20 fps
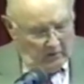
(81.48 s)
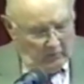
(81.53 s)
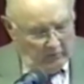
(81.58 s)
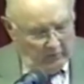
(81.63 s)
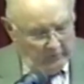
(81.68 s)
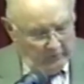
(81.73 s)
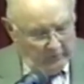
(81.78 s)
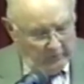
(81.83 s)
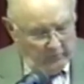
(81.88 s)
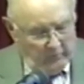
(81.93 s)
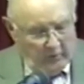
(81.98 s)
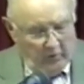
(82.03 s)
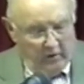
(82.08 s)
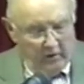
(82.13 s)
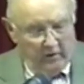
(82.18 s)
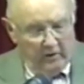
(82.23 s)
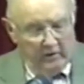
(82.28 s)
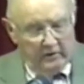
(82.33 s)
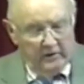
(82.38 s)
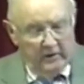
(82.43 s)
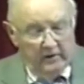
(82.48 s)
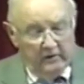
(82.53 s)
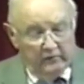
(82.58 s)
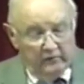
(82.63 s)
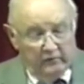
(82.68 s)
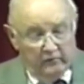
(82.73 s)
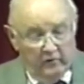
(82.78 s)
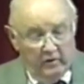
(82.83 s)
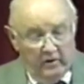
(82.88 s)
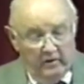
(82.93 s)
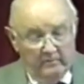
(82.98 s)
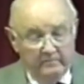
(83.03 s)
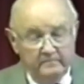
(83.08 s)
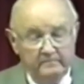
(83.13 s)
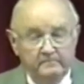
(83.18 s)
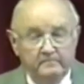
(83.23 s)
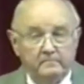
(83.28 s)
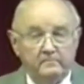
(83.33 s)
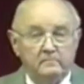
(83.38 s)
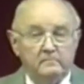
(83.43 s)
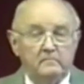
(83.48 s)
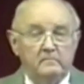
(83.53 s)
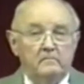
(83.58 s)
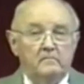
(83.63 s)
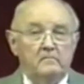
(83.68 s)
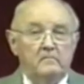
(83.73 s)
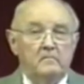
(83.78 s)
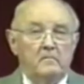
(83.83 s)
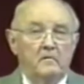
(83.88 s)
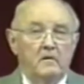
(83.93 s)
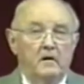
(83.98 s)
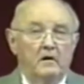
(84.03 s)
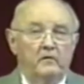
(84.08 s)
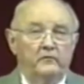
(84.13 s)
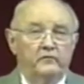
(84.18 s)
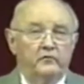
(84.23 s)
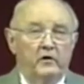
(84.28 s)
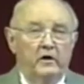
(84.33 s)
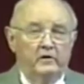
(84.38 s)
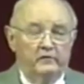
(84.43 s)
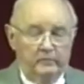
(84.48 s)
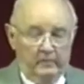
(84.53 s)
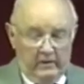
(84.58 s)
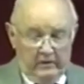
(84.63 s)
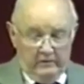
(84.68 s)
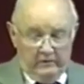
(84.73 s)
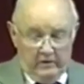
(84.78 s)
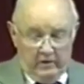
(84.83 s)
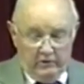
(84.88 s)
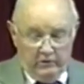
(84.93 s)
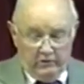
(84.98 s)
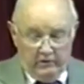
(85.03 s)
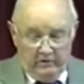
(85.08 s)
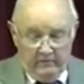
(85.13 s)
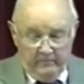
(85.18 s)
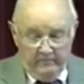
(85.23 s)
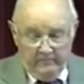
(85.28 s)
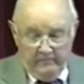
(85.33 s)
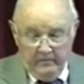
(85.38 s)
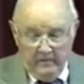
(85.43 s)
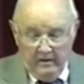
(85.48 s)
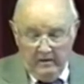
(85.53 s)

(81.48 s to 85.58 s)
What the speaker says: A recent book on the history of transplantation,